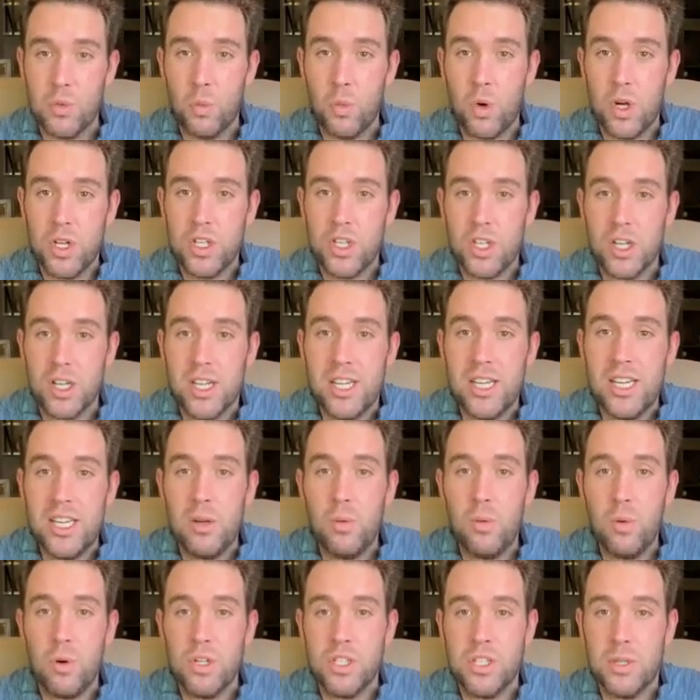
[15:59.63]
which
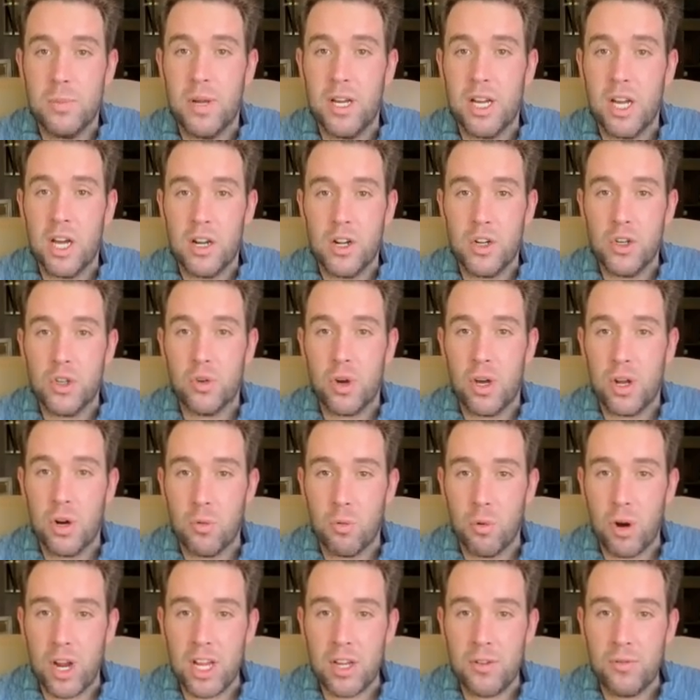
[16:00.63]
keywords am I going to try to
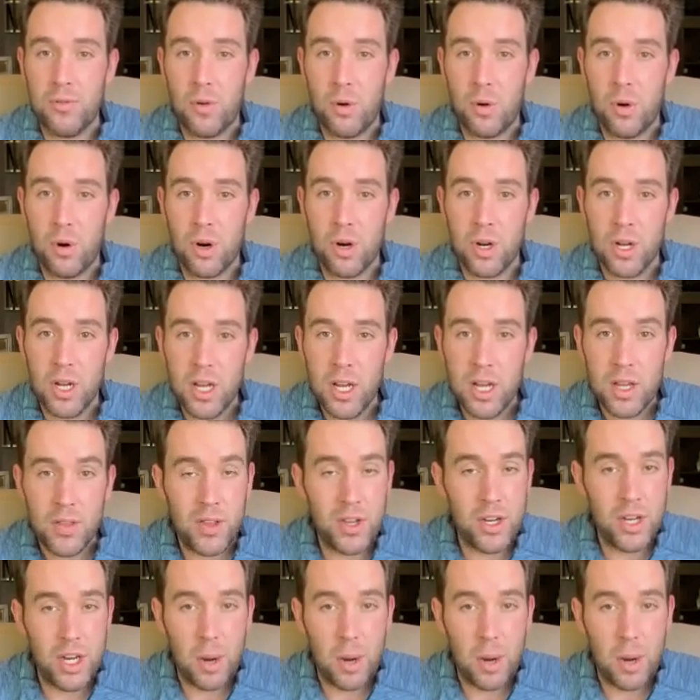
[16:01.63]
rank for? The